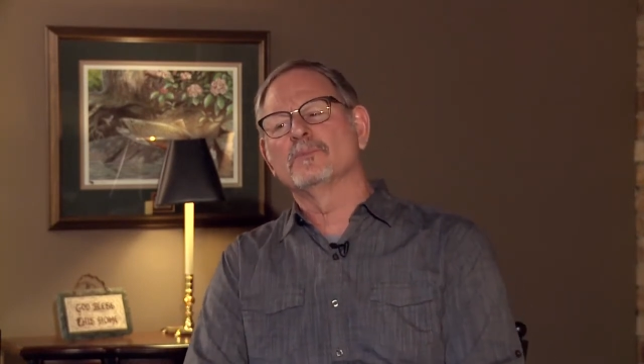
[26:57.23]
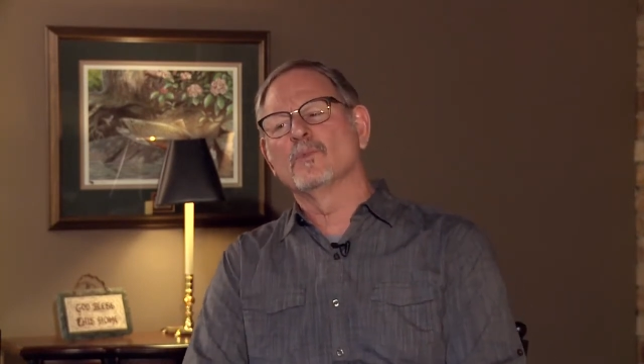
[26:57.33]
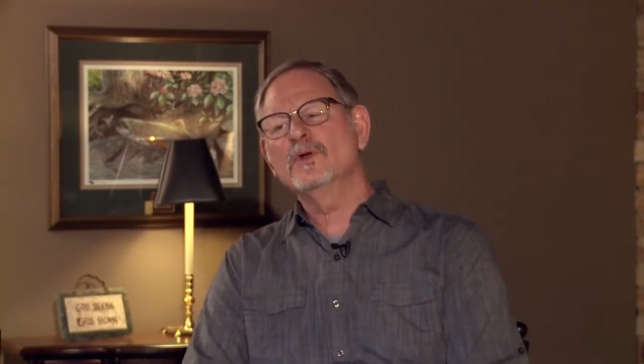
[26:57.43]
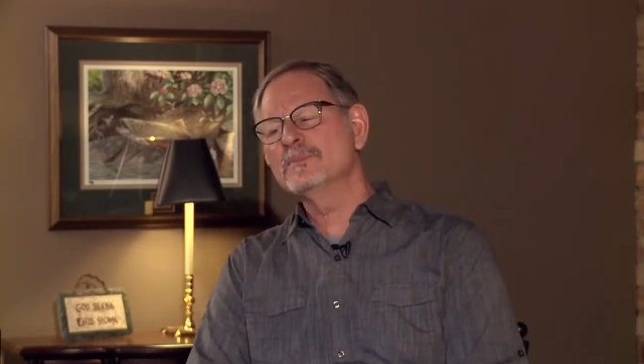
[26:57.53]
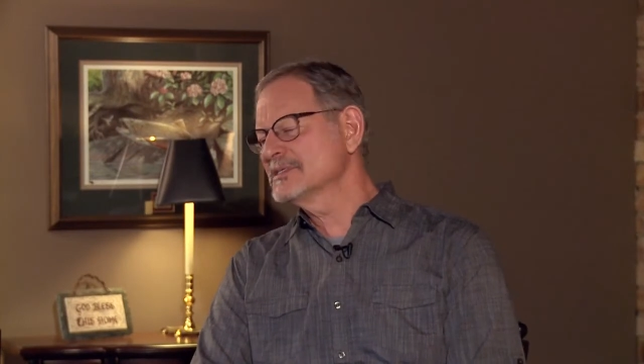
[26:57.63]

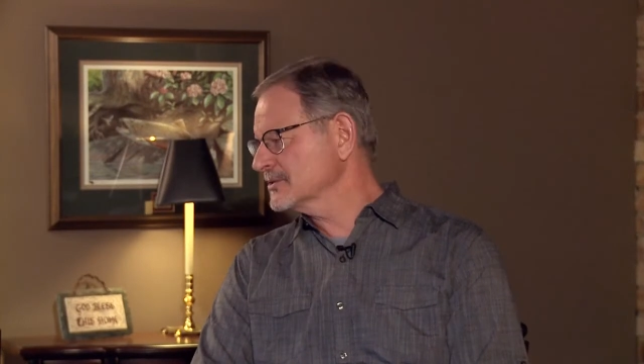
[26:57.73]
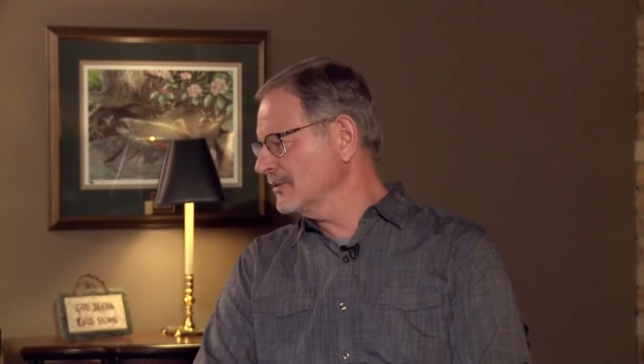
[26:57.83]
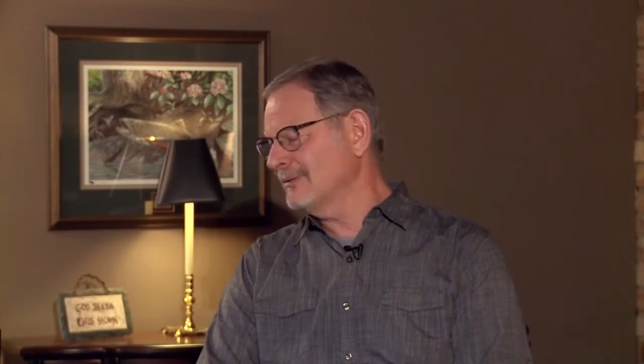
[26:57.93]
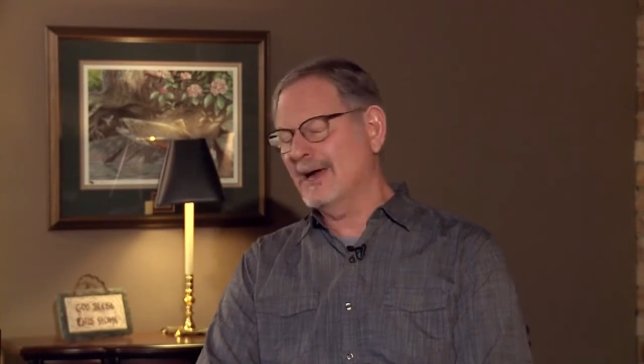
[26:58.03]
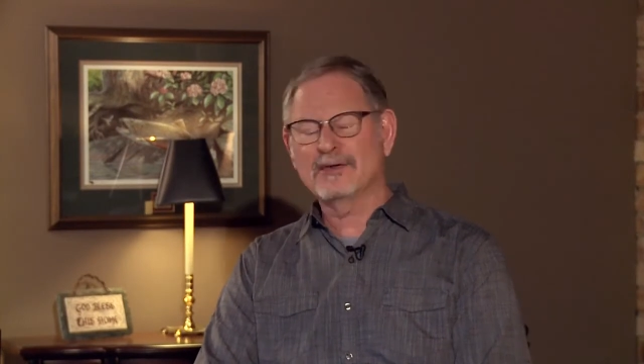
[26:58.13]
we've been to a
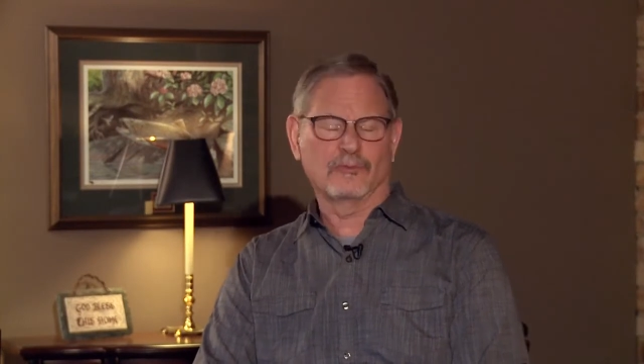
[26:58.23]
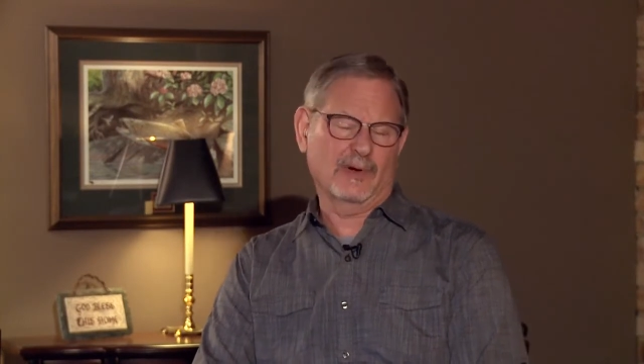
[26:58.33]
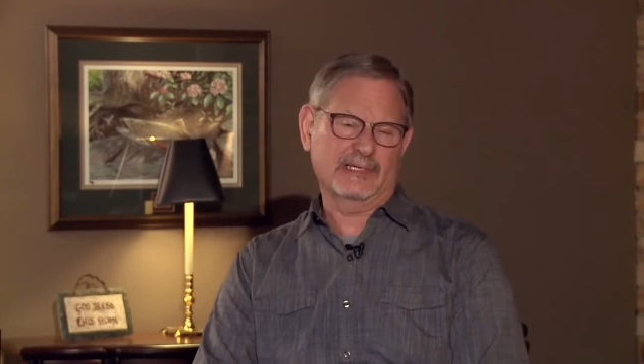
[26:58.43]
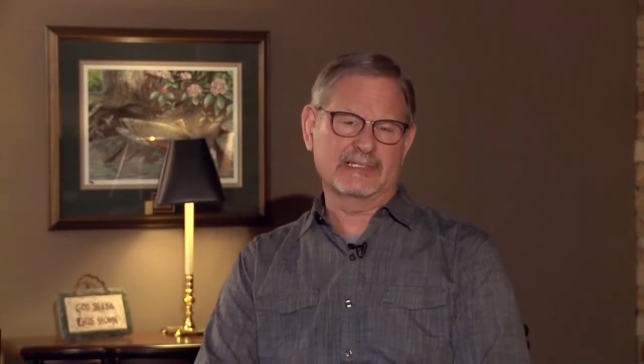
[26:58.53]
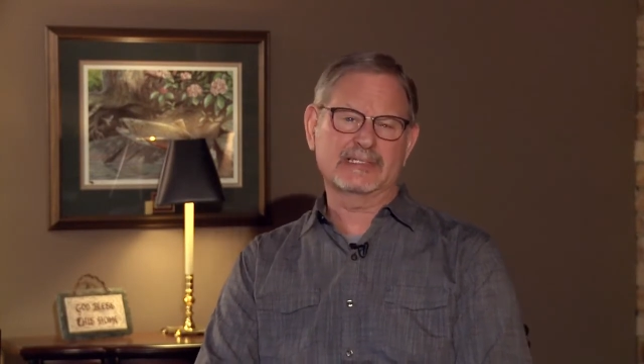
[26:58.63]
lot of
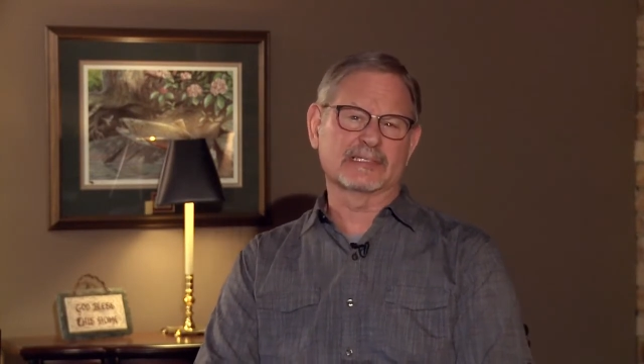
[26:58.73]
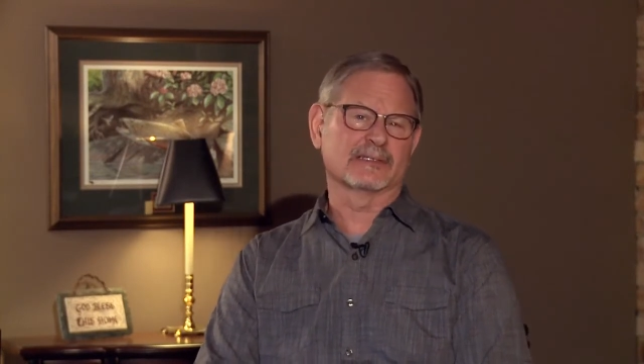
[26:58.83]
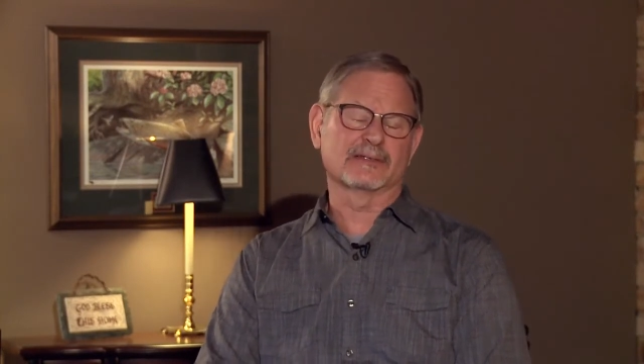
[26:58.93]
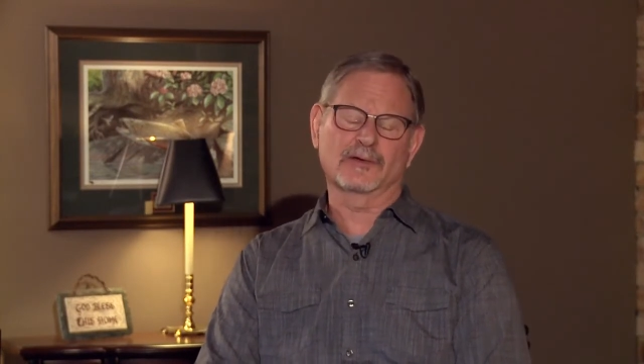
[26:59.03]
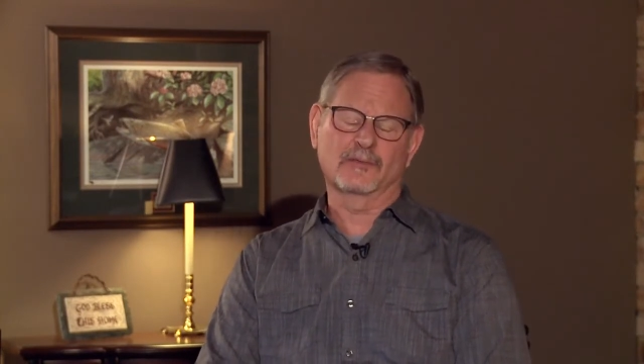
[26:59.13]
weddings,
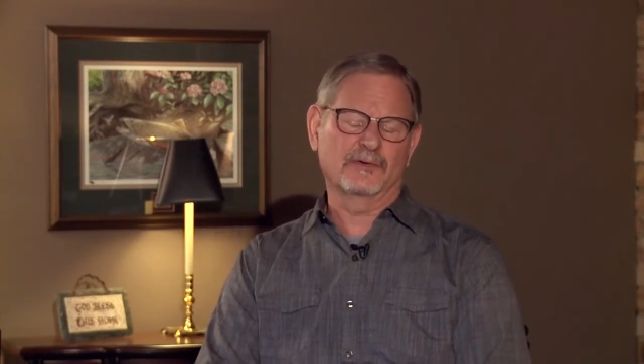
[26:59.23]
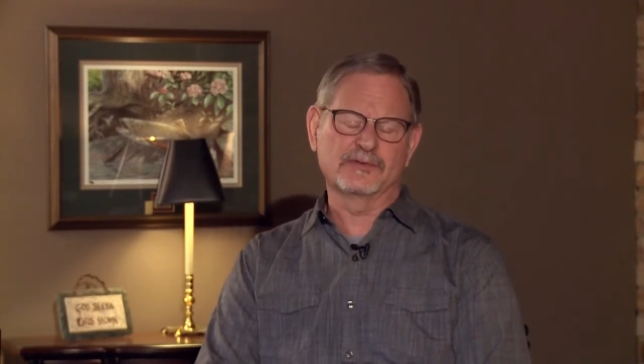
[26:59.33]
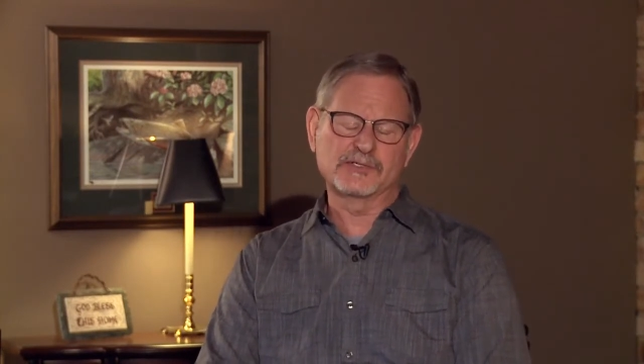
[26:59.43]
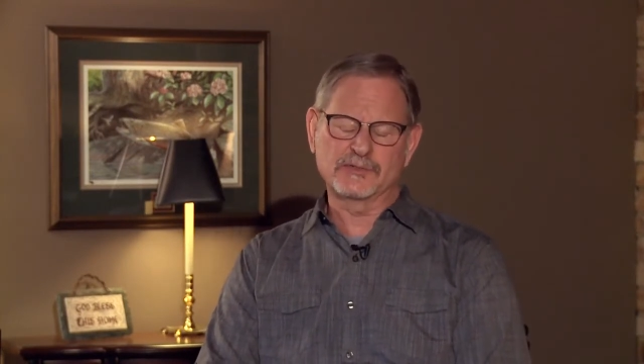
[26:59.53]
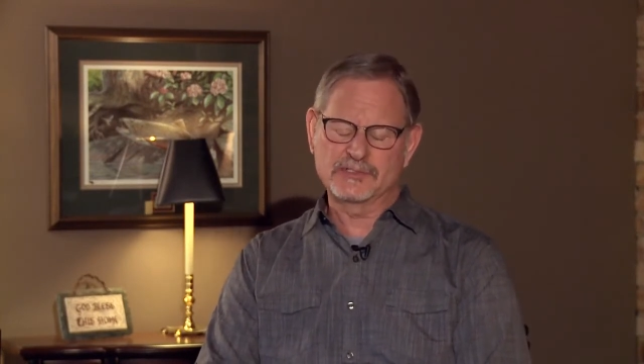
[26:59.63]
and we've
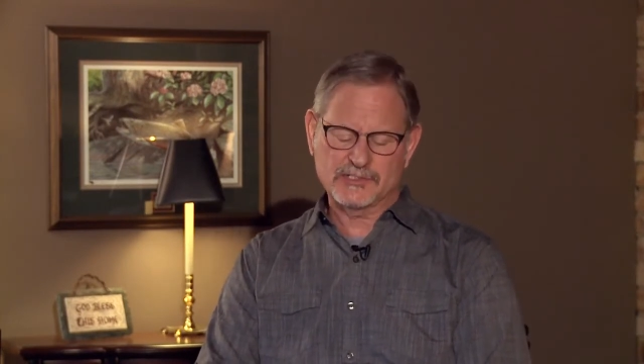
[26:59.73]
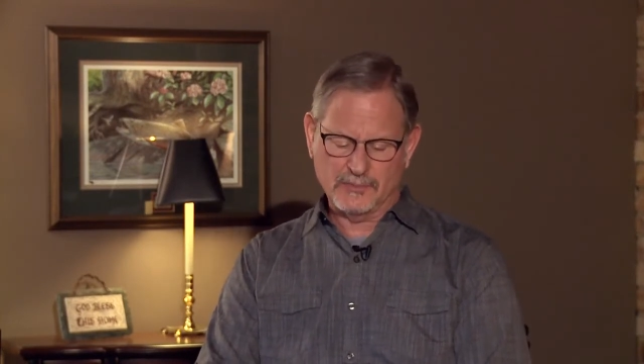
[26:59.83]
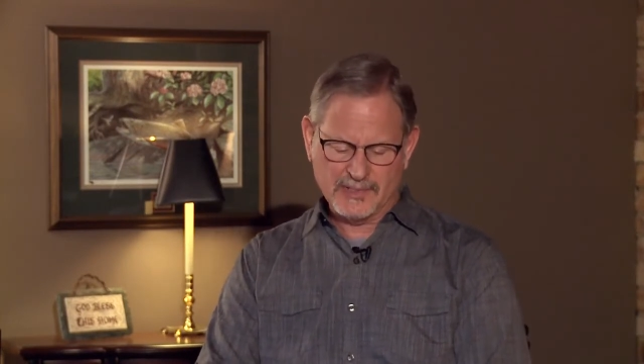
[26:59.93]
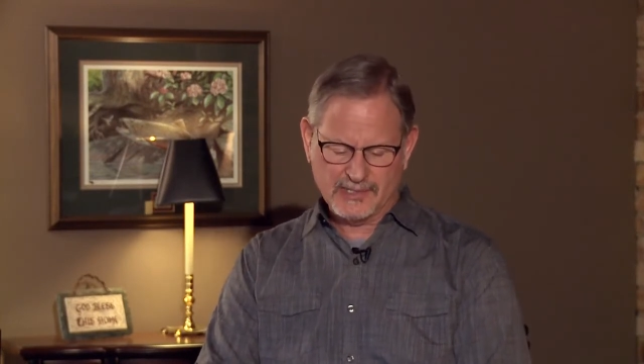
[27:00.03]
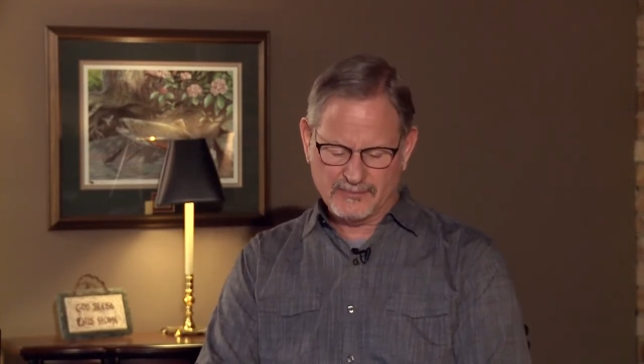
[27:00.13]
enjoyed so
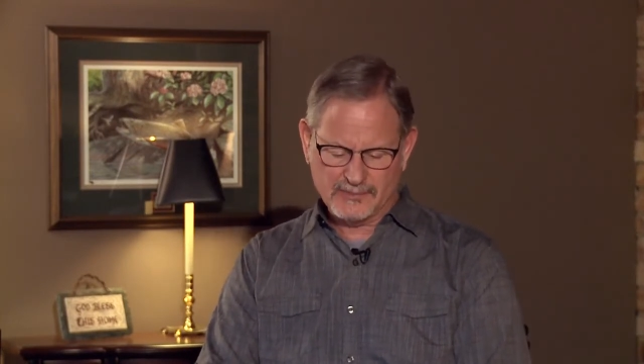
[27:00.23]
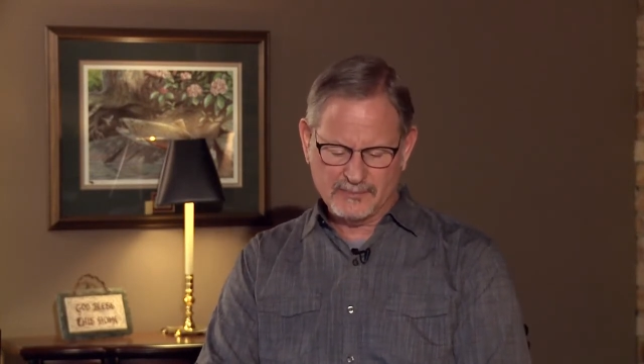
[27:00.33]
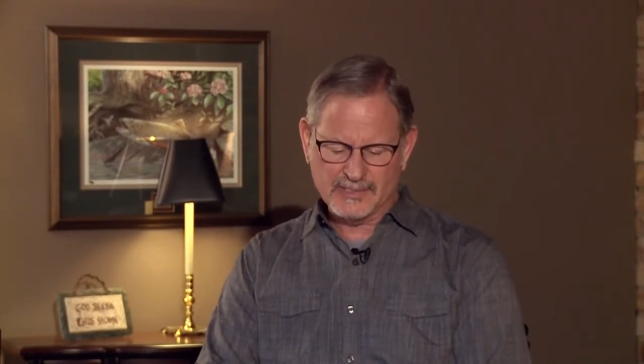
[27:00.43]
many of them.